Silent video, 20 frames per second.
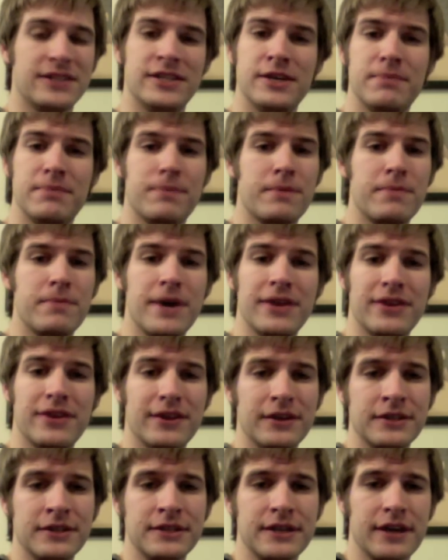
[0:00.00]
tip and
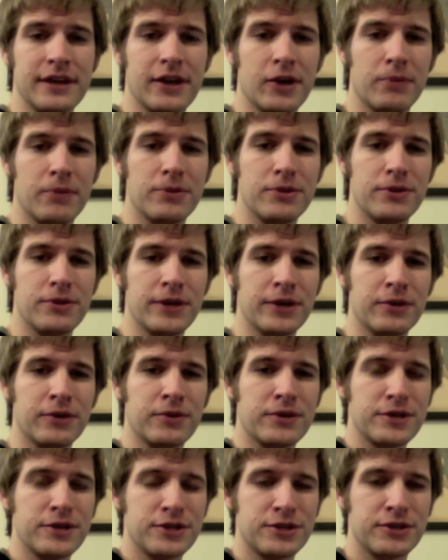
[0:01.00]
method to help you
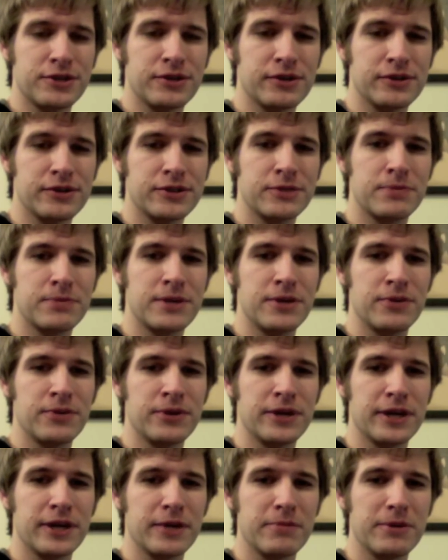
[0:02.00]
increase your speed
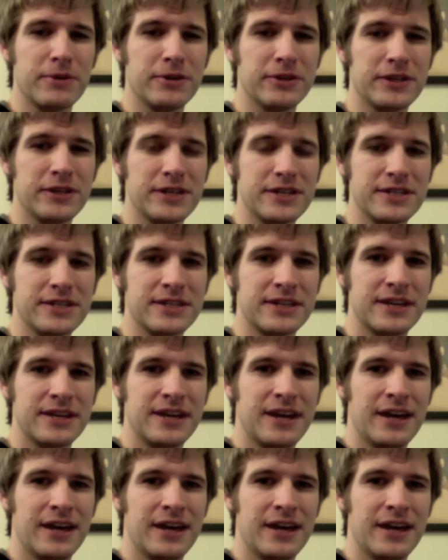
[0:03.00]
reading abilities.